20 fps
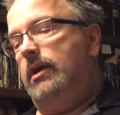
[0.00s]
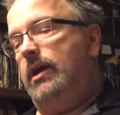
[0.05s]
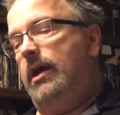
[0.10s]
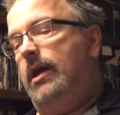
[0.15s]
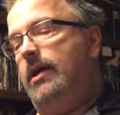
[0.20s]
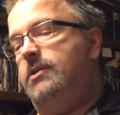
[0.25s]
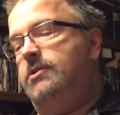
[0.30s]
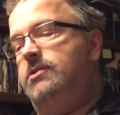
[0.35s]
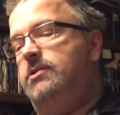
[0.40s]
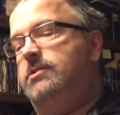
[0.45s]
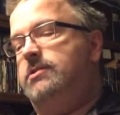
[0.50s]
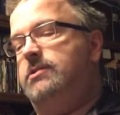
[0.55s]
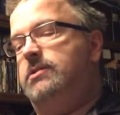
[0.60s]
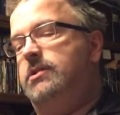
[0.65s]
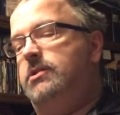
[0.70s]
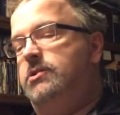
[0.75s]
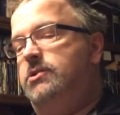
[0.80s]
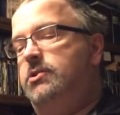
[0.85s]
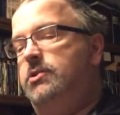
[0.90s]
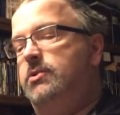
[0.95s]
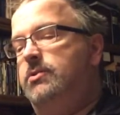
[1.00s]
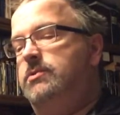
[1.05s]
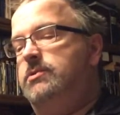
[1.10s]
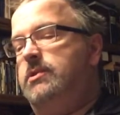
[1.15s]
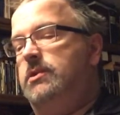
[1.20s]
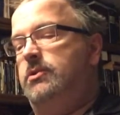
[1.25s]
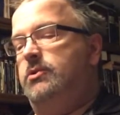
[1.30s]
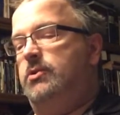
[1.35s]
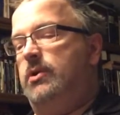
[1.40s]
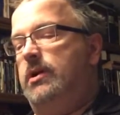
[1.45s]
anxious to choose
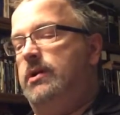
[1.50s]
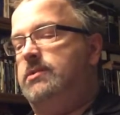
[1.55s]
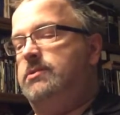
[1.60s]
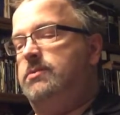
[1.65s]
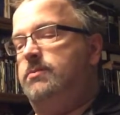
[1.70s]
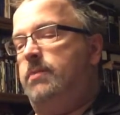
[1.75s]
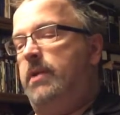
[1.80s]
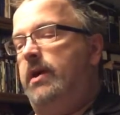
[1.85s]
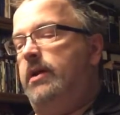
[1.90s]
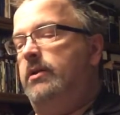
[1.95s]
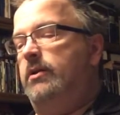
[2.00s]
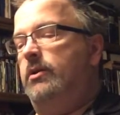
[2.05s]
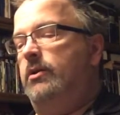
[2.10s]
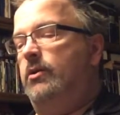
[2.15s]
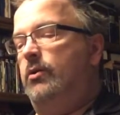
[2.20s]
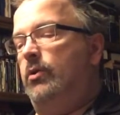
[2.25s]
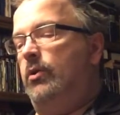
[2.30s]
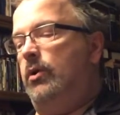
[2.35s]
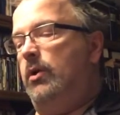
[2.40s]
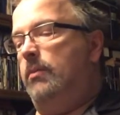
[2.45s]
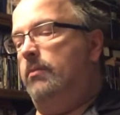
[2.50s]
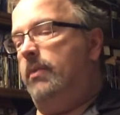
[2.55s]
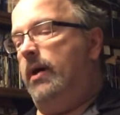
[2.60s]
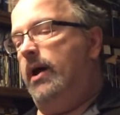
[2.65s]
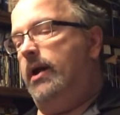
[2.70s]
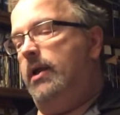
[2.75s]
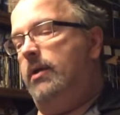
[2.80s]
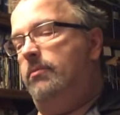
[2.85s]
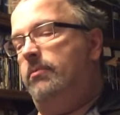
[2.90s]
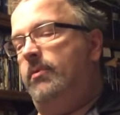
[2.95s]
a dress pattern or a
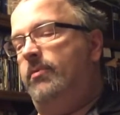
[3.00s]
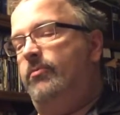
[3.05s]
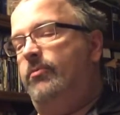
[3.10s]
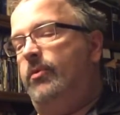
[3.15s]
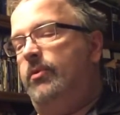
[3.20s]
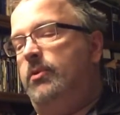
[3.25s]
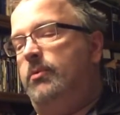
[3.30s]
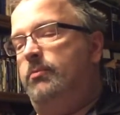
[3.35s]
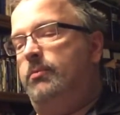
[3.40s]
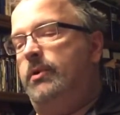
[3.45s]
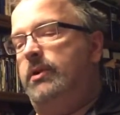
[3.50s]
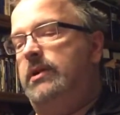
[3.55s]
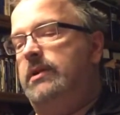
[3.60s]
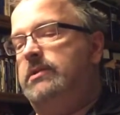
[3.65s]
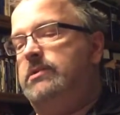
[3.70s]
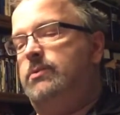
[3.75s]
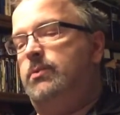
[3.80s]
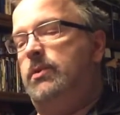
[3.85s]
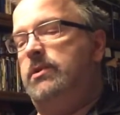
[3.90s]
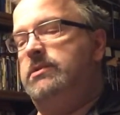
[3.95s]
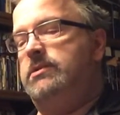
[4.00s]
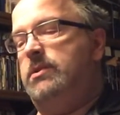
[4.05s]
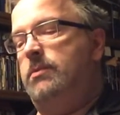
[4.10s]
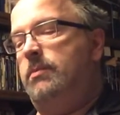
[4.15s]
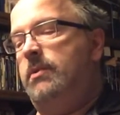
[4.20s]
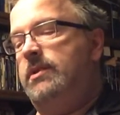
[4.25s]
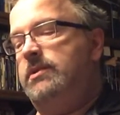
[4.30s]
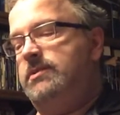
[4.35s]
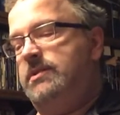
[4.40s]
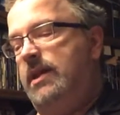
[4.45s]
bonnet before the prettiest ones had
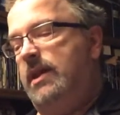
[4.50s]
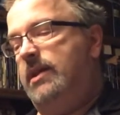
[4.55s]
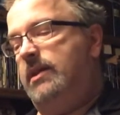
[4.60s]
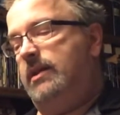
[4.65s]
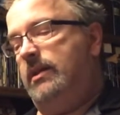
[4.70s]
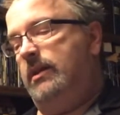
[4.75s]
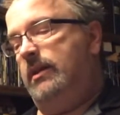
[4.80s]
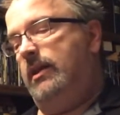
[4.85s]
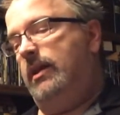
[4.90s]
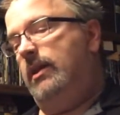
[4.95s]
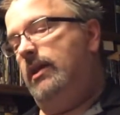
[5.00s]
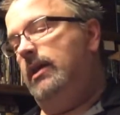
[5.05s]
been taken,